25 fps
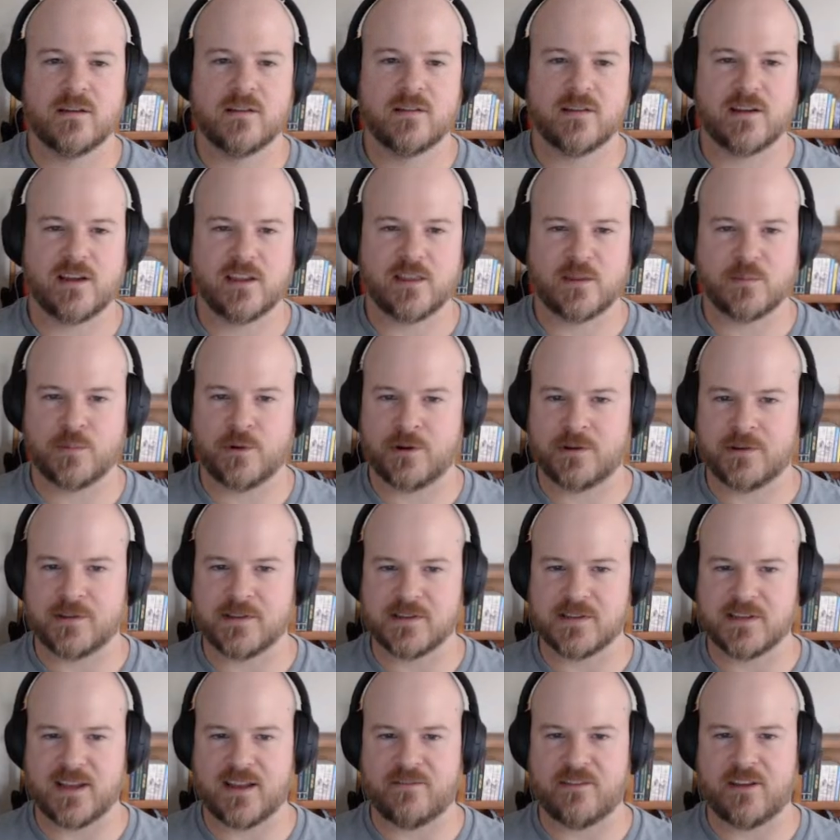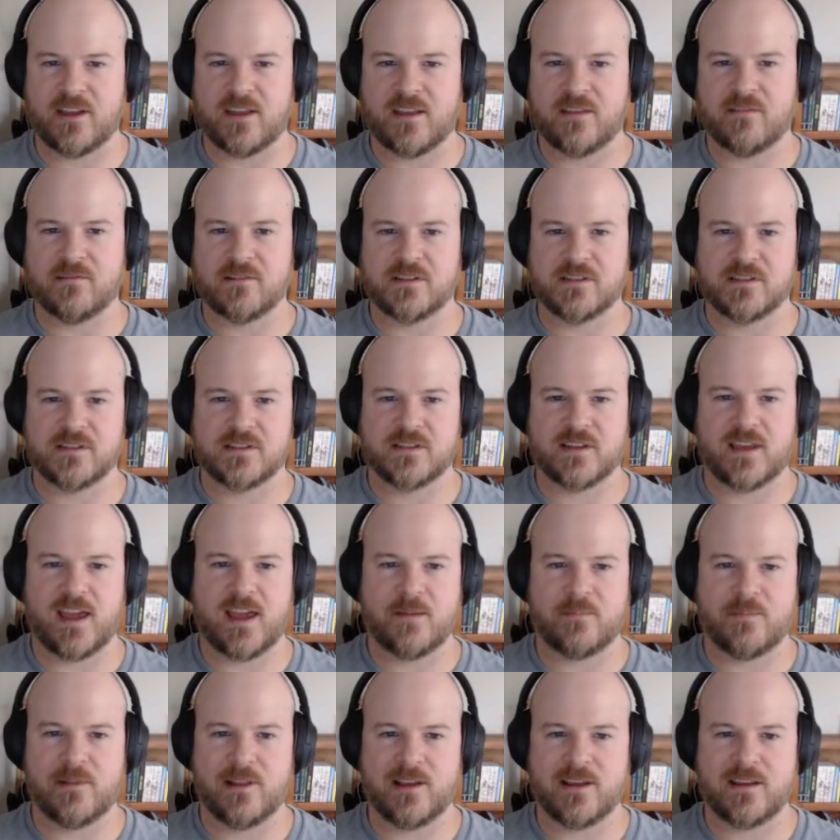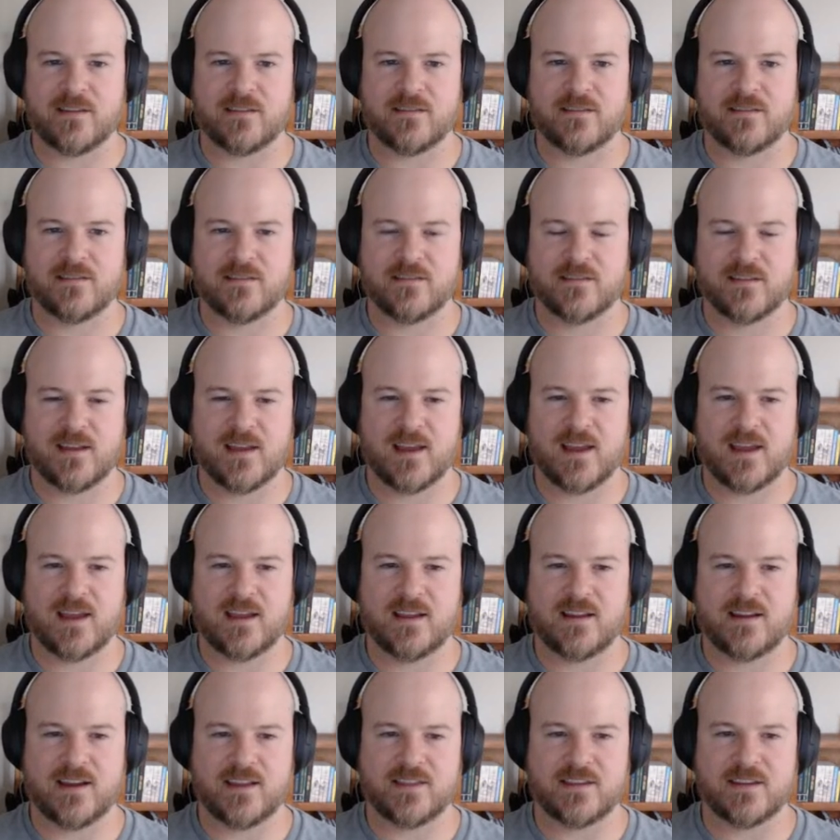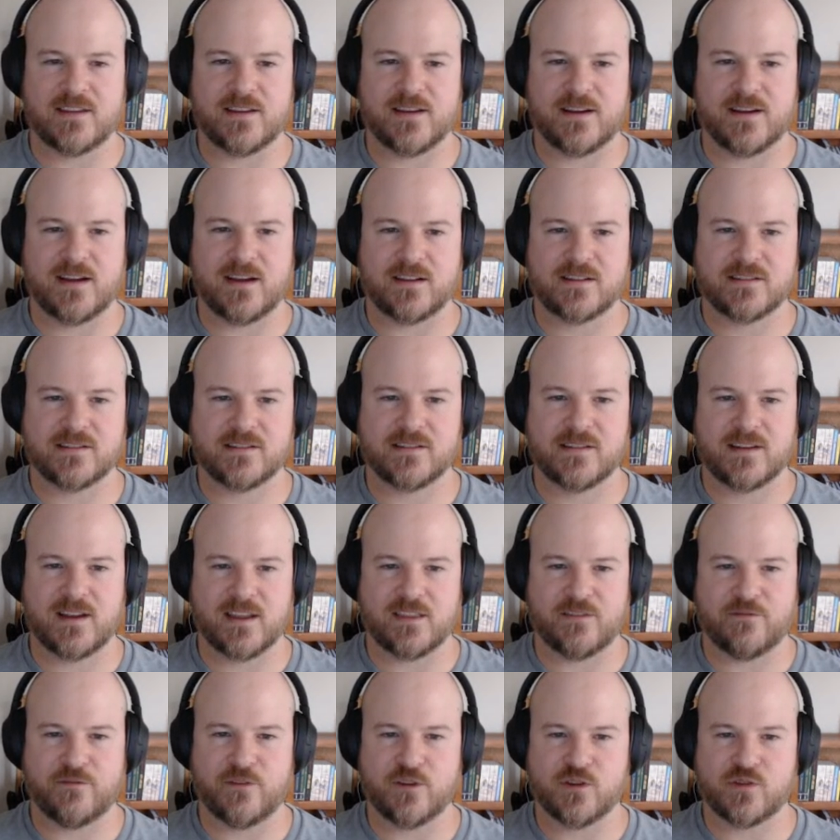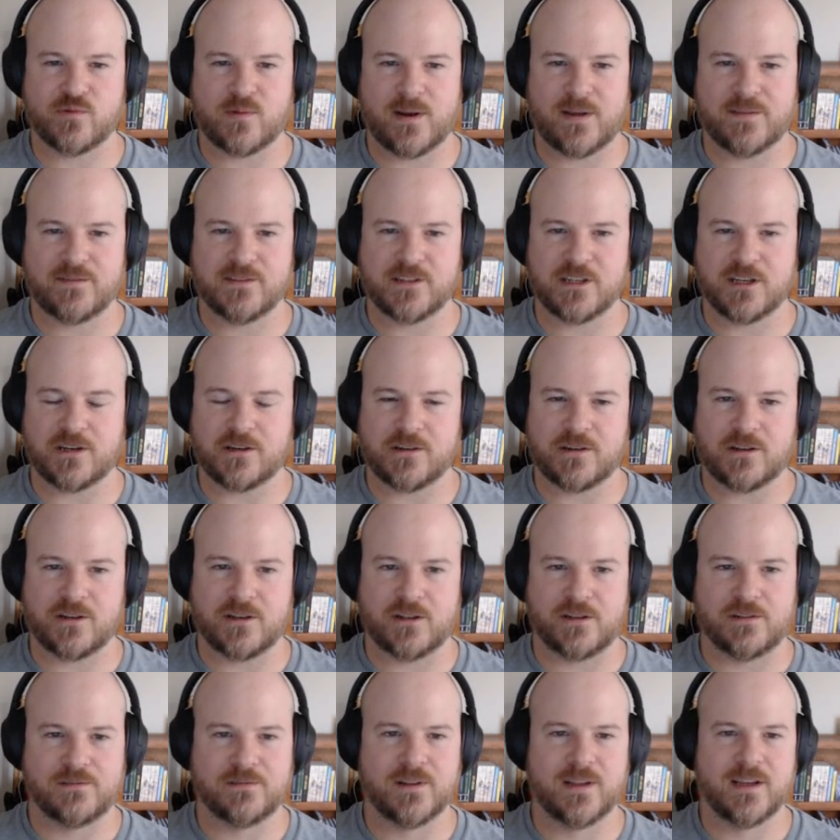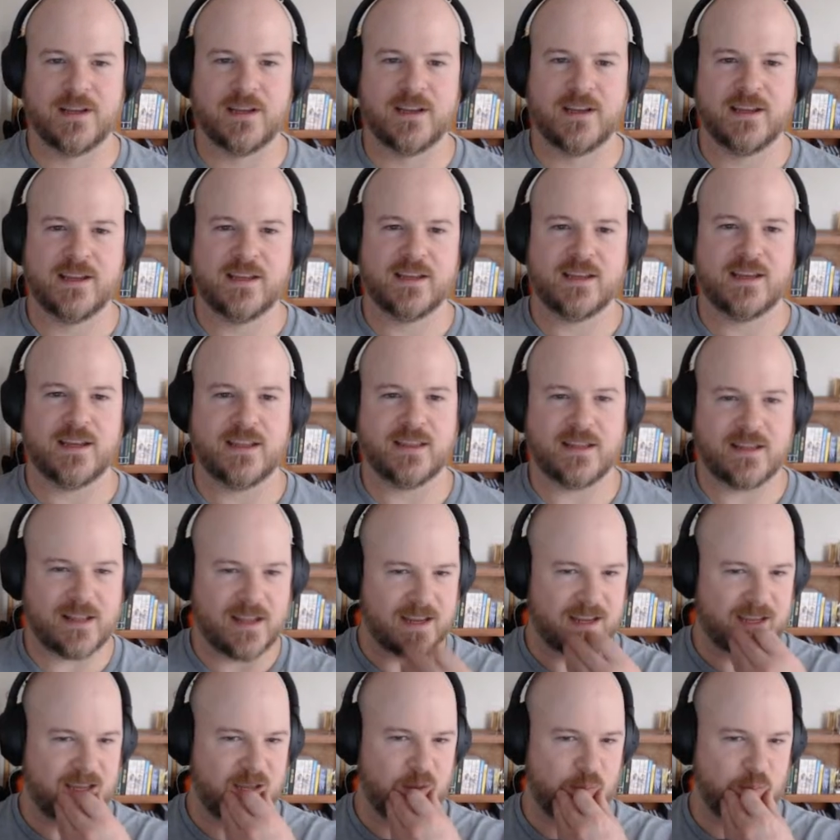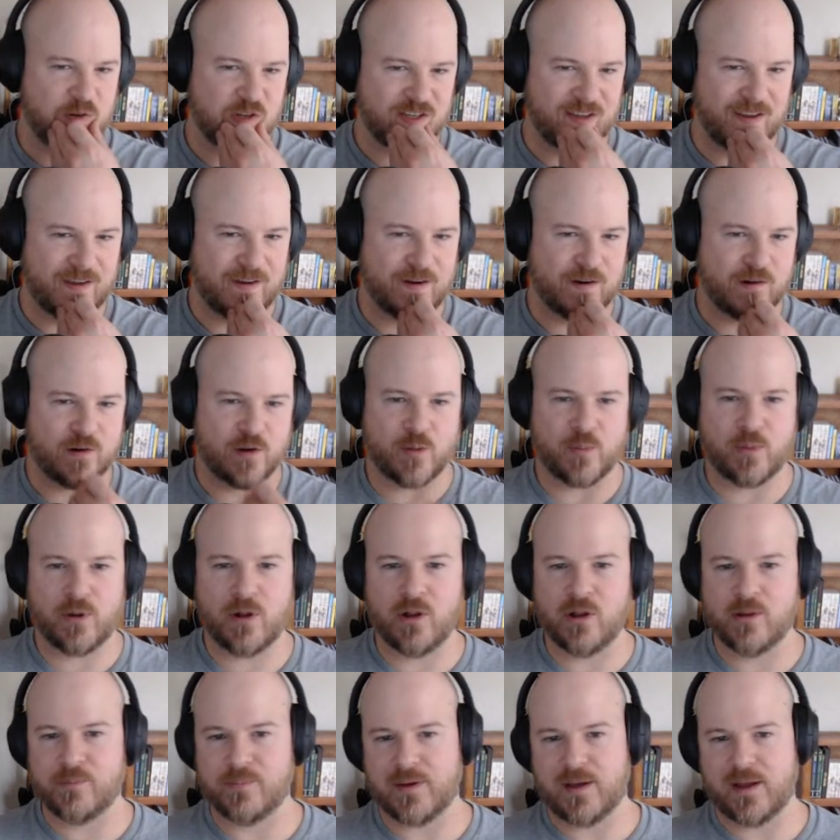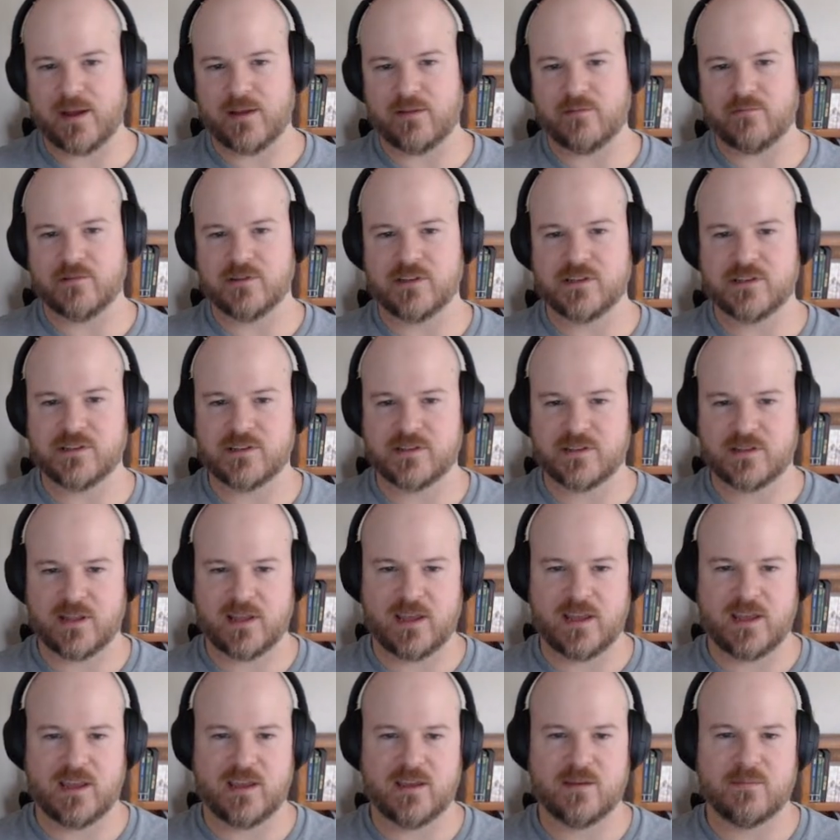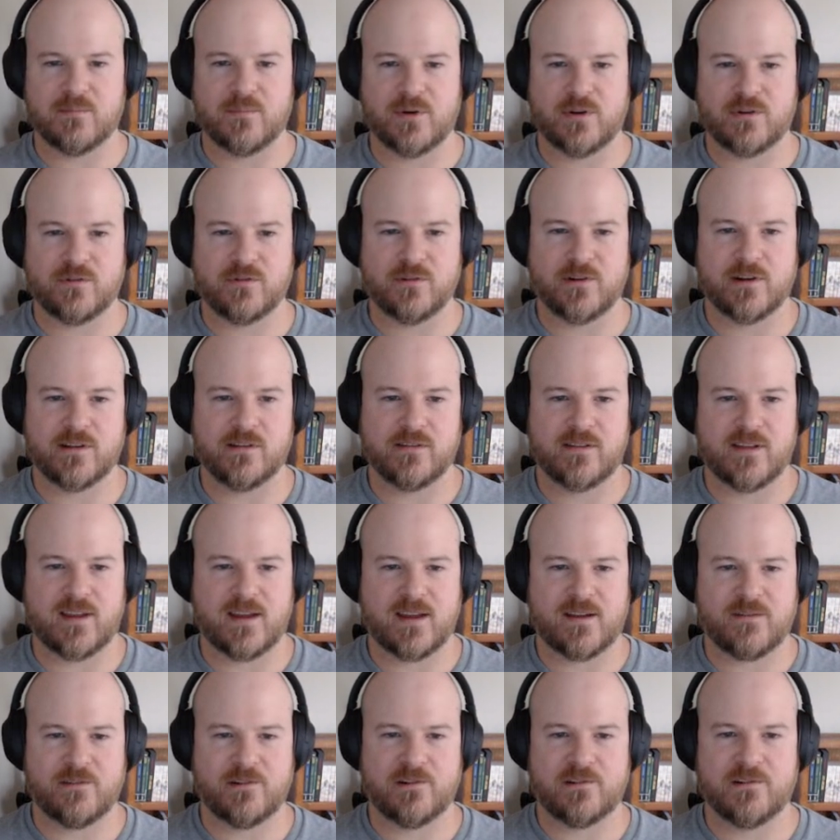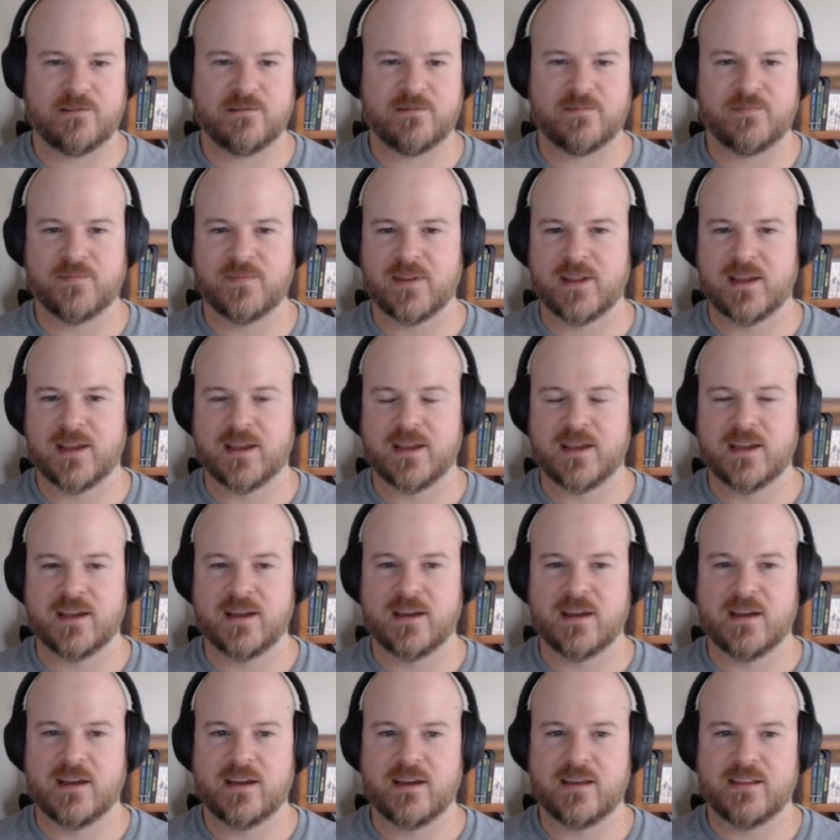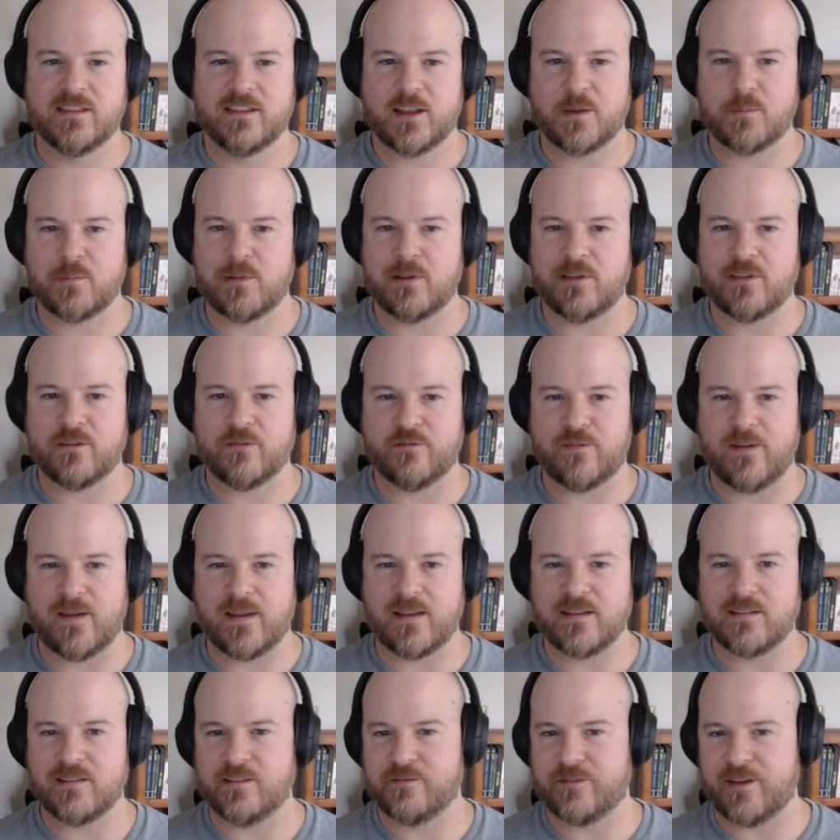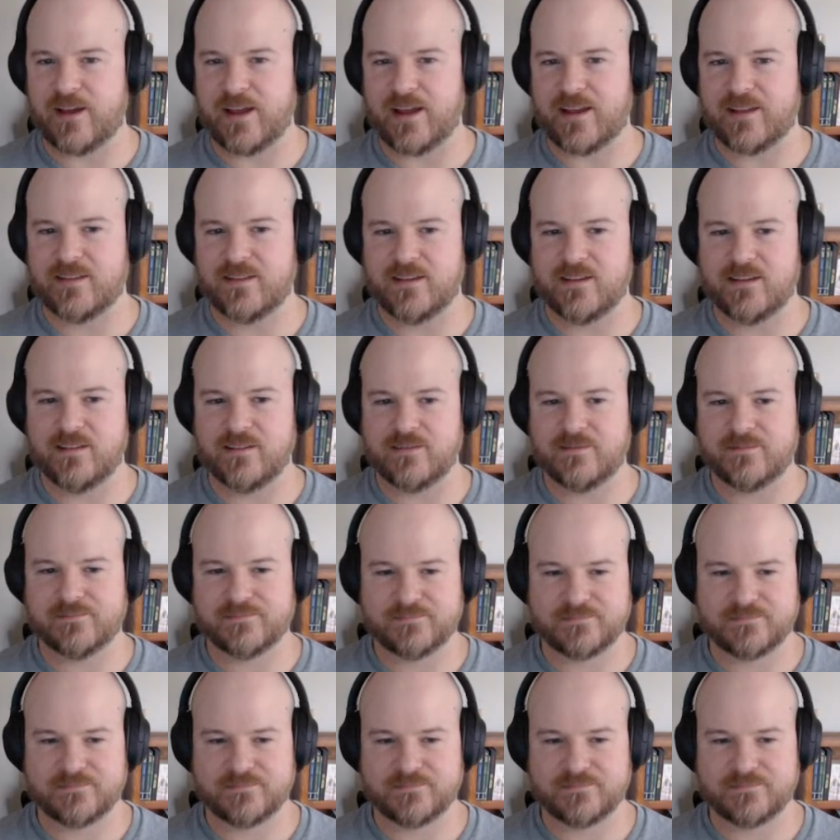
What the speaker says: got the Broken Seven, which is the gambling. Then you got the docks. You got the Fishwife's Hall. You got the Lightkeeper's Tower. The Pole and Pint, which is Voter Inn and Tavern. Temple of the Fanged Leviathan.